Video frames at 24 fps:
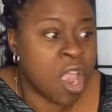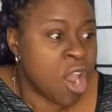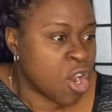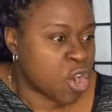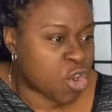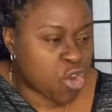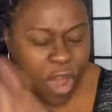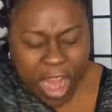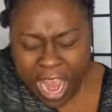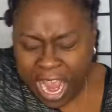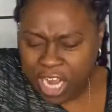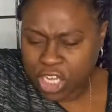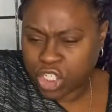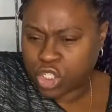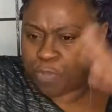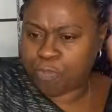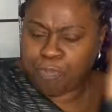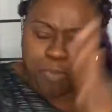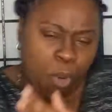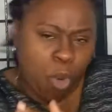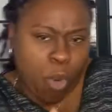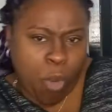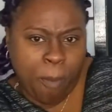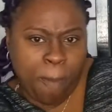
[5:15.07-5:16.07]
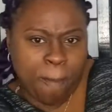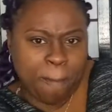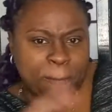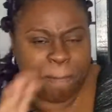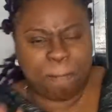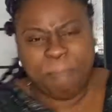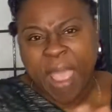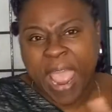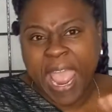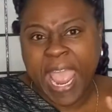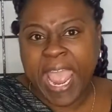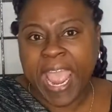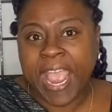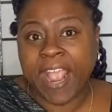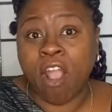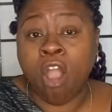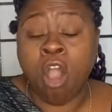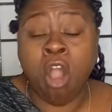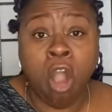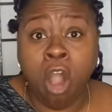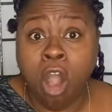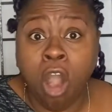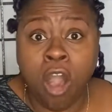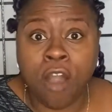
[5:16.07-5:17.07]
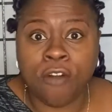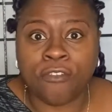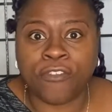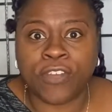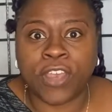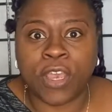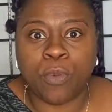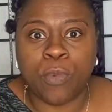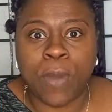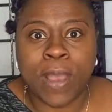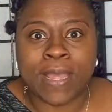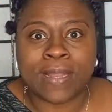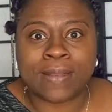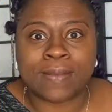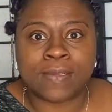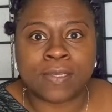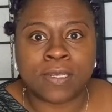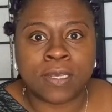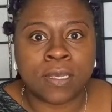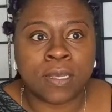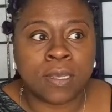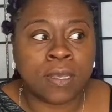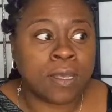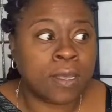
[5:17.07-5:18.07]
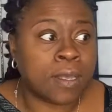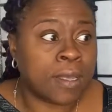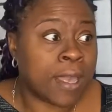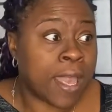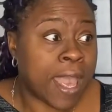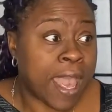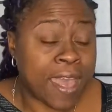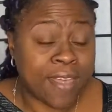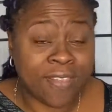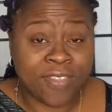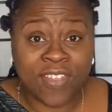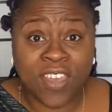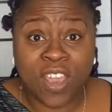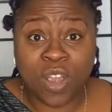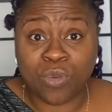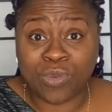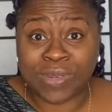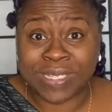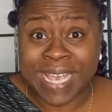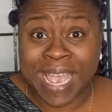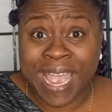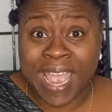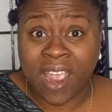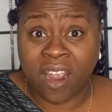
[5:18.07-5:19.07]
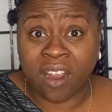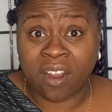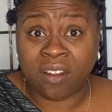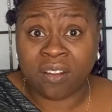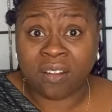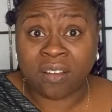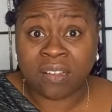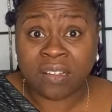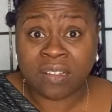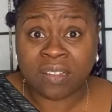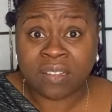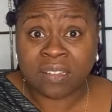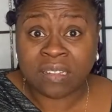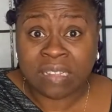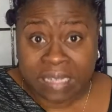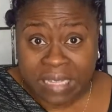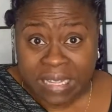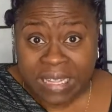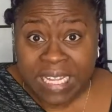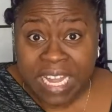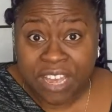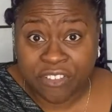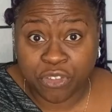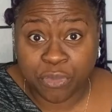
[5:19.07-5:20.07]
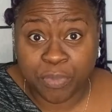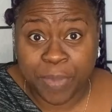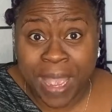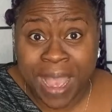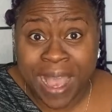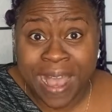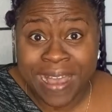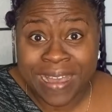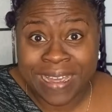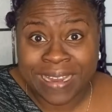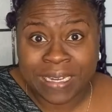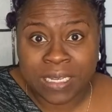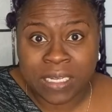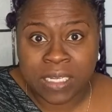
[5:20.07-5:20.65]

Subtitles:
Crash, boom, bang, off he went. And there was Hare left behind.